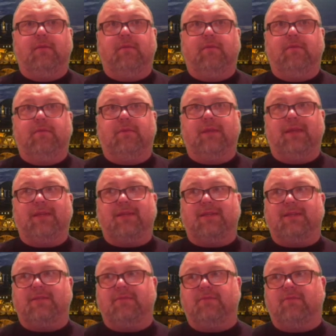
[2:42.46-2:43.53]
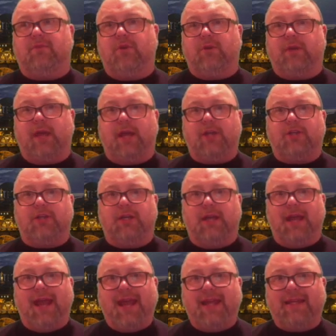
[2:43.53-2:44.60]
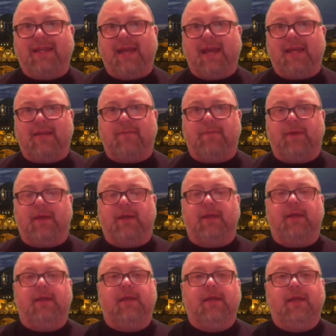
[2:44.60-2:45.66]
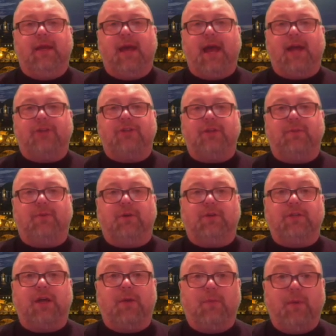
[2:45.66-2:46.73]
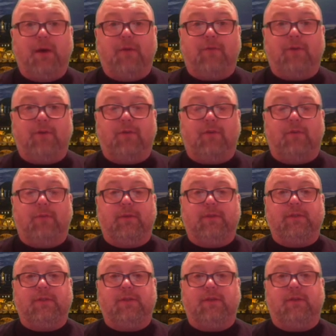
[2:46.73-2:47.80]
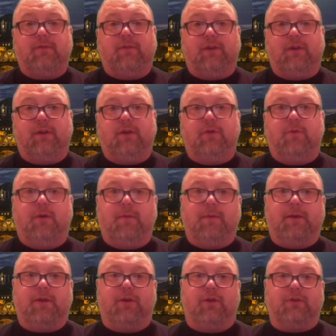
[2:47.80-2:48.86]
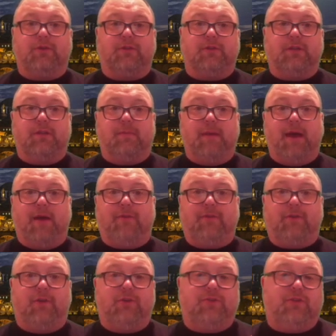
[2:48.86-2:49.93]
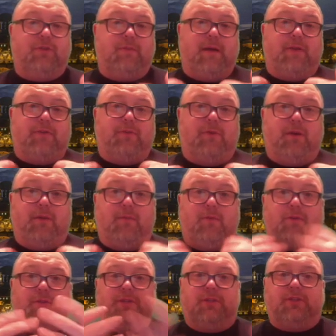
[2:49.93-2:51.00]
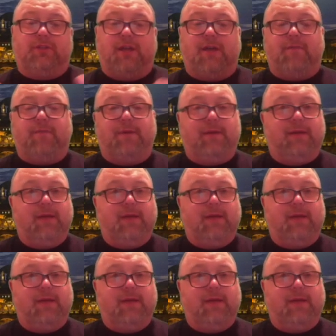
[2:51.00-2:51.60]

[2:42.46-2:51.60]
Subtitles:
This location, inland a bit, actually works out well for the Romans. You'd figure you want to be closer to the mouth. The closer to the mouth you are, the more silt you have, but